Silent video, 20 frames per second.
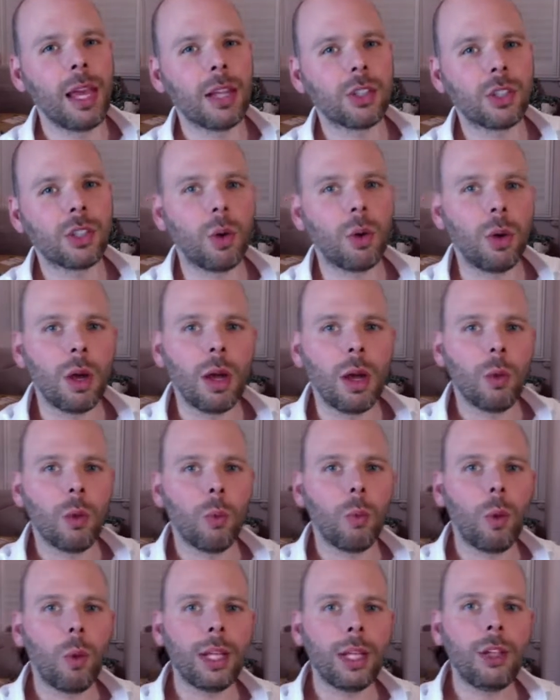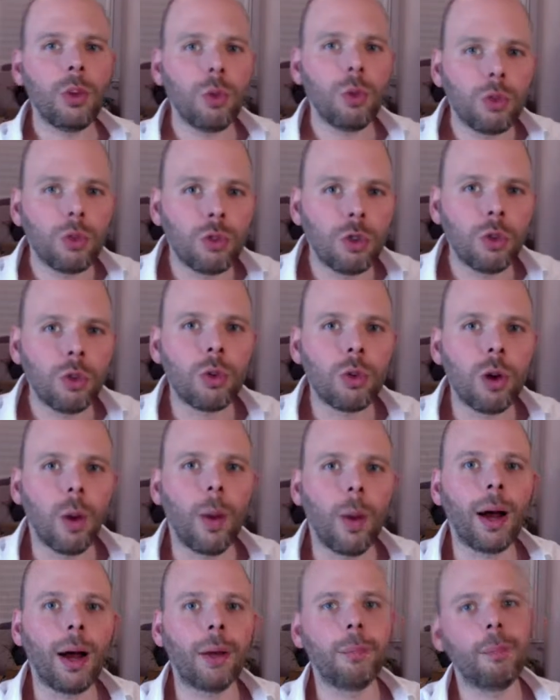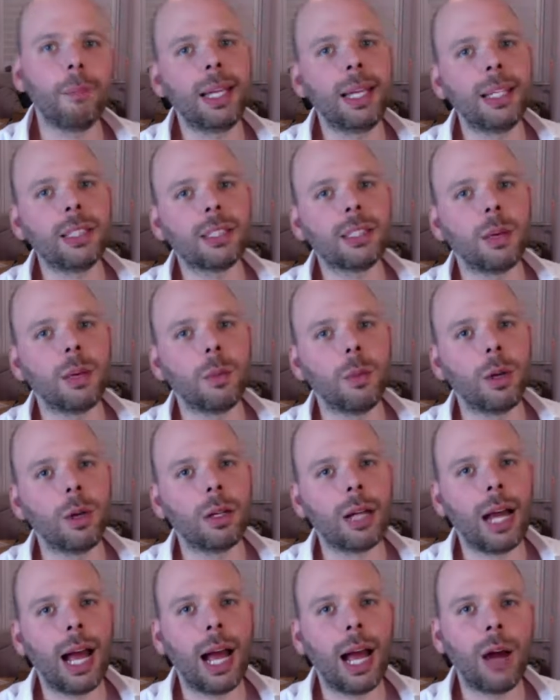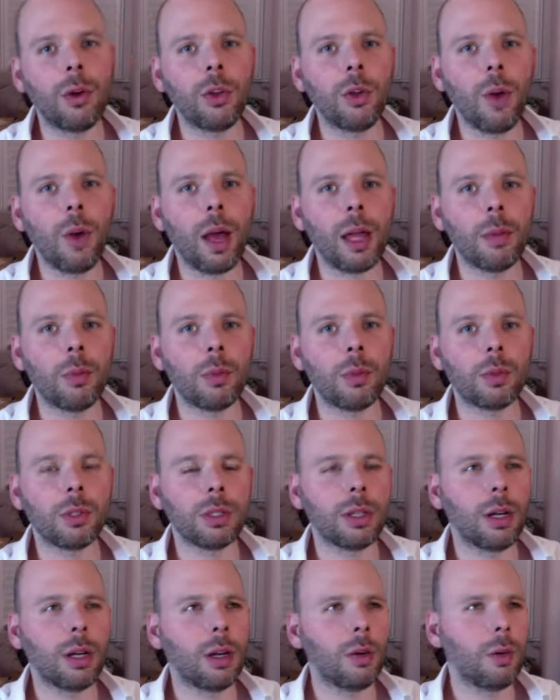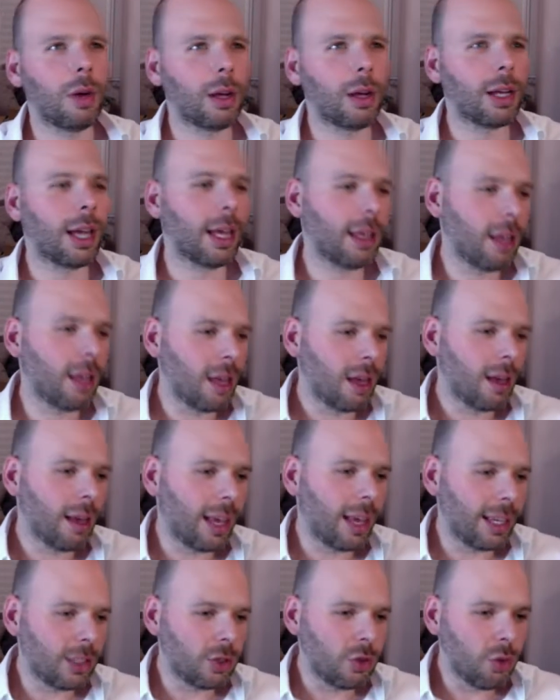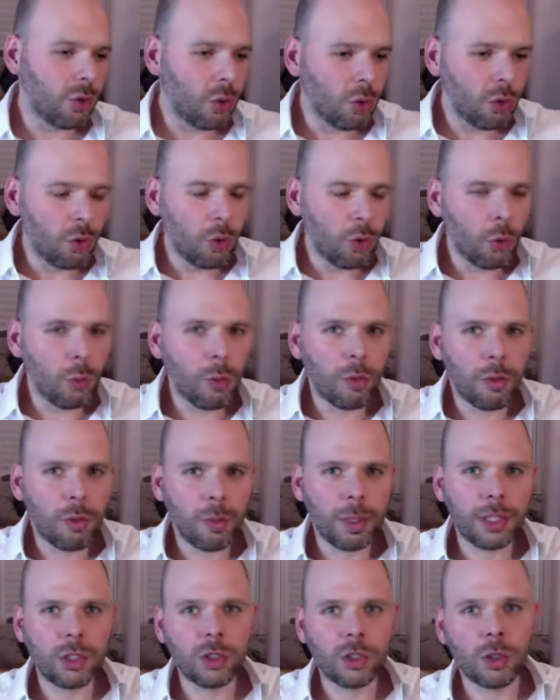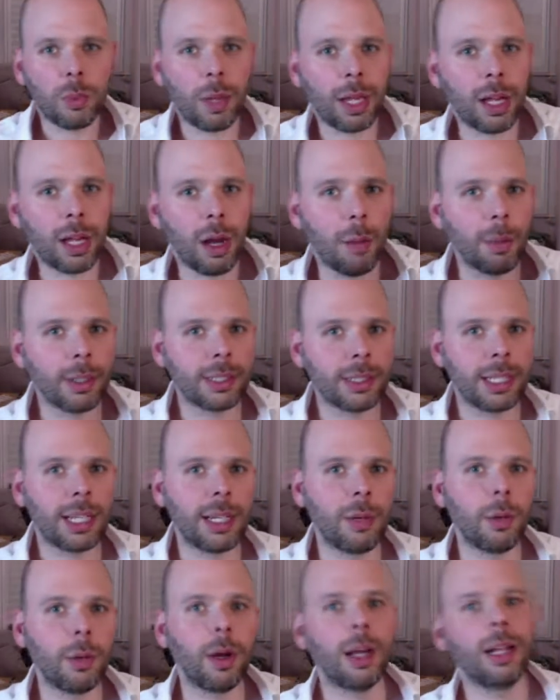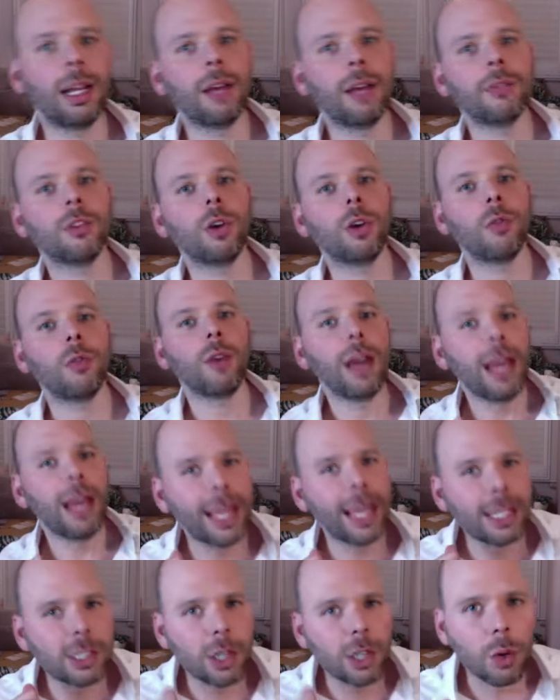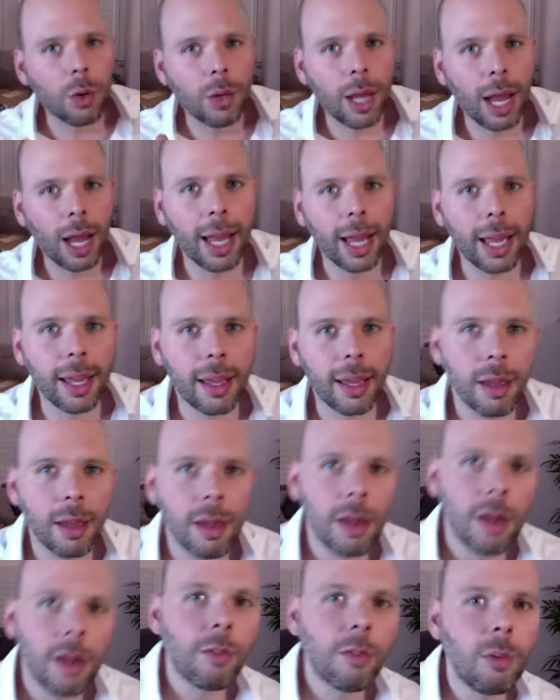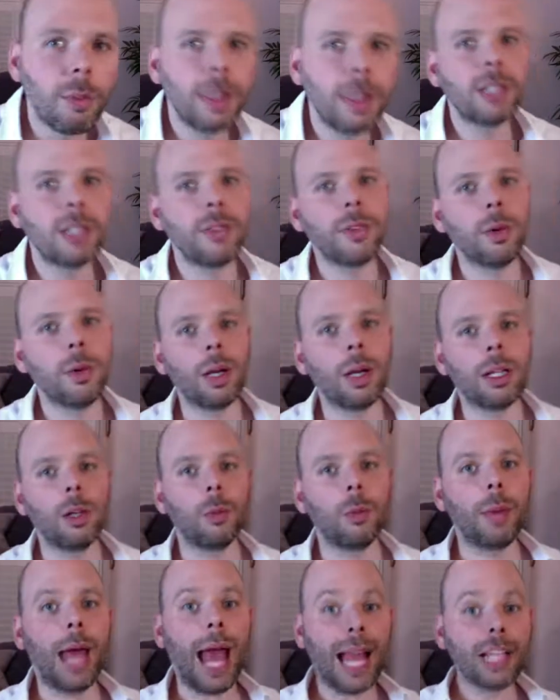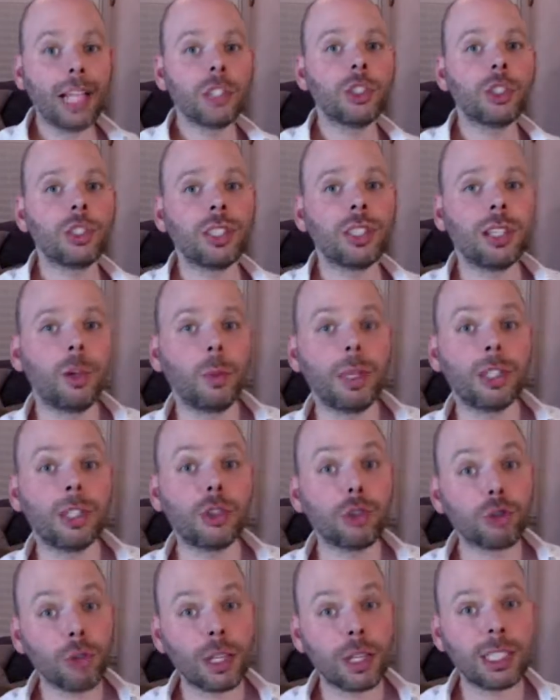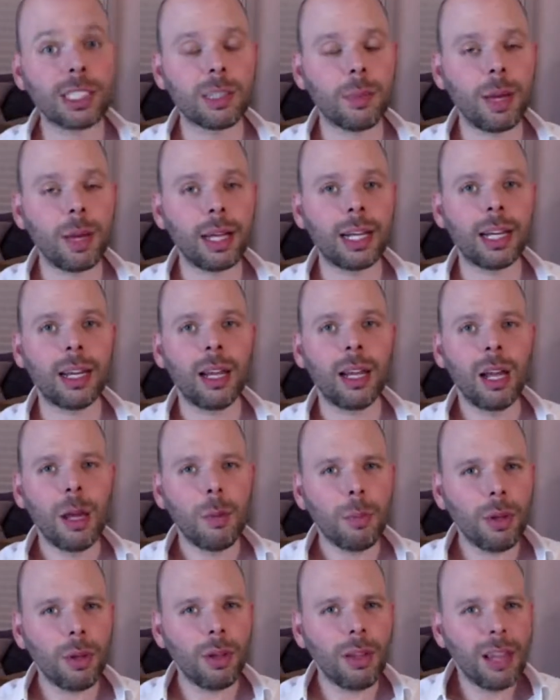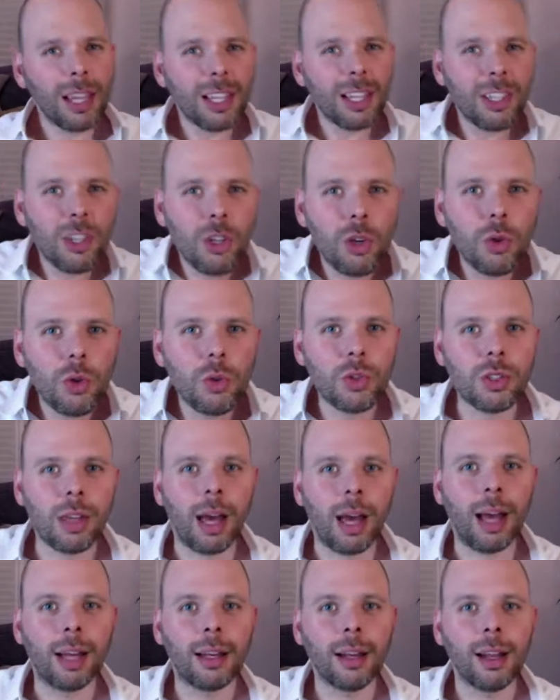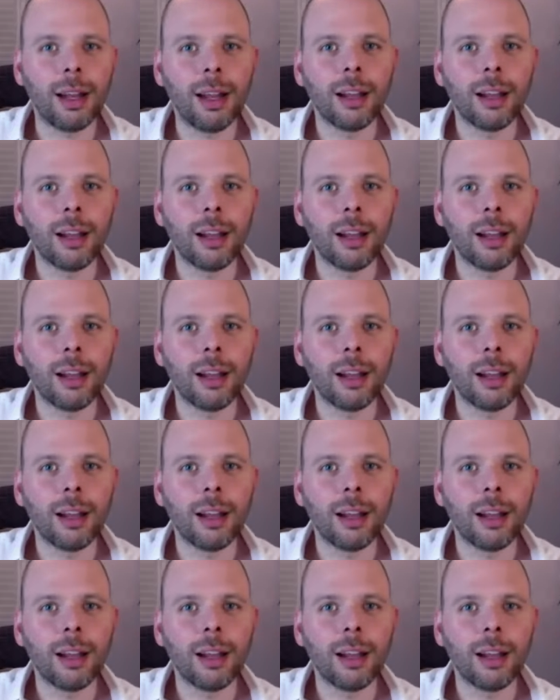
So when you do go out and meet someone, how are you able to go, okay, it's not normal for me just to pick up exactly where I left off. It's okay for me to feel a little bit anxious, a little bit stressed about it, but use that.